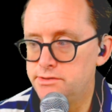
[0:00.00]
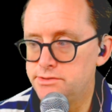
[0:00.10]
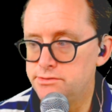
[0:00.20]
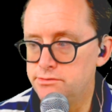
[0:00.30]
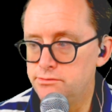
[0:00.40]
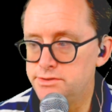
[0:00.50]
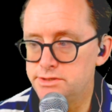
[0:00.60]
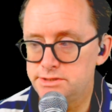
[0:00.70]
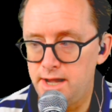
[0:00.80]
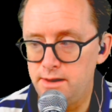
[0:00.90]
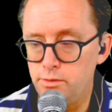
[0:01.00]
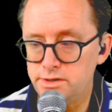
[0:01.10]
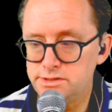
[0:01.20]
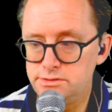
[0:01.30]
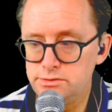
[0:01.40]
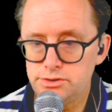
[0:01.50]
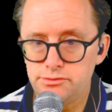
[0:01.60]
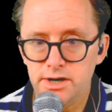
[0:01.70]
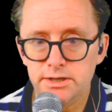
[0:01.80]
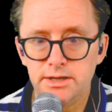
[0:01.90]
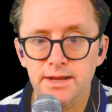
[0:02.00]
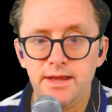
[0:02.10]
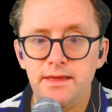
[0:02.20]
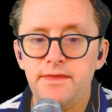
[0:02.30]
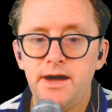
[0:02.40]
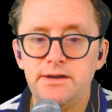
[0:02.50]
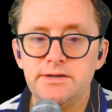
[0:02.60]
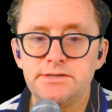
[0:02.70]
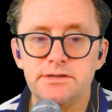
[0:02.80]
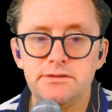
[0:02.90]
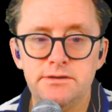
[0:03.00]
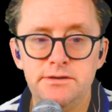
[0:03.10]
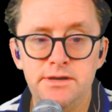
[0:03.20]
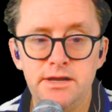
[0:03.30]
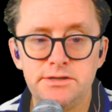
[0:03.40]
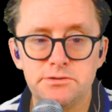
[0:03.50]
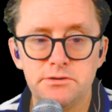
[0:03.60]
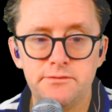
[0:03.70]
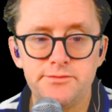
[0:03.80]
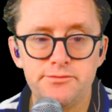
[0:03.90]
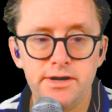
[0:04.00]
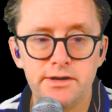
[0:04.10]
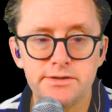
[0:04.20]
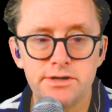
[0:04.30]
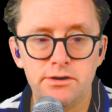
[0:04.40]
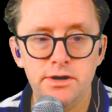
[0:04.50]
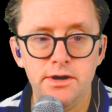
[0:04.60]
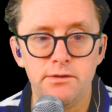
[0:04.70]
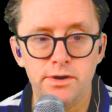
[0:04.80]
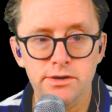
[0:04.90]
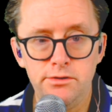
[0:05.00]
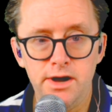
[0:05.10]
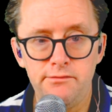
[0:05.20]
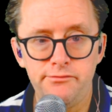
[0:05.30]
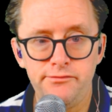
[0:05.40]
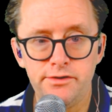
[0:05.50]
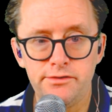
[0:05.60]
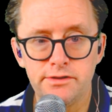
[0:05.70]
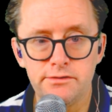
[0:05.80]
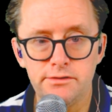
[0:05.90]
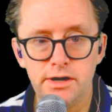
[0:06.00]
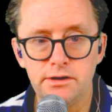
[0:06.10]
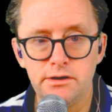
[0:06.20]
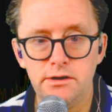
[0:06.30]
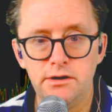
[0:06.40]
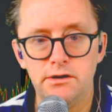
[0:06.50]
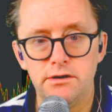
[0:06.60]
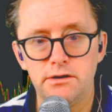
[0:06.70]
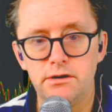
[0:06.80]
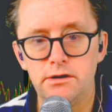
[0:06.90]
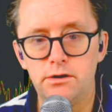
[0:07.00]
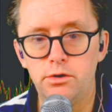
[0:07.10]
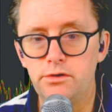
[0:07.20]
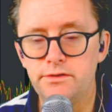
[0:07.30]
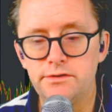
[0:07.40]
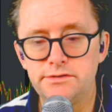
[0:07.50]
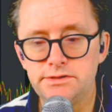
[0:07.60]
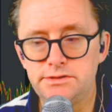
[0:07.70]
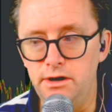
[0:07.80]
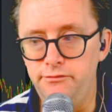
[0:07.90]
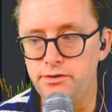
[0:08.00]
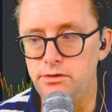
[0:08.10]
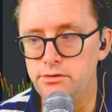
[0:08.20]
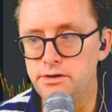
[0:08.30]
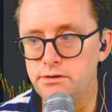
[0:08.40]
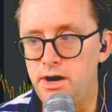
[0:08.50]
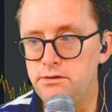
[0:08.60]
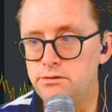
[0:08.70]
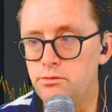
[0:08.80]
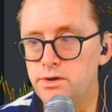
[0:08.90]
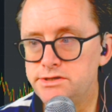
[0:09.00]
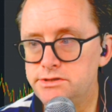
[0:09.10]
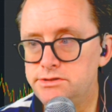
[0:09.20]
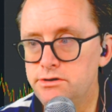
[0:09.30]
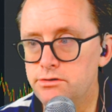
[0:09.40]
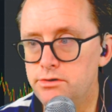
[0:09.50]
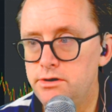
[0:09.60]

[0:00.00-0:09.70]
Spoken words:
to decide what to do trading. And that is the nature of trading. So when you have a feeling that, like, oh, this is difficult here, I don't know what to do,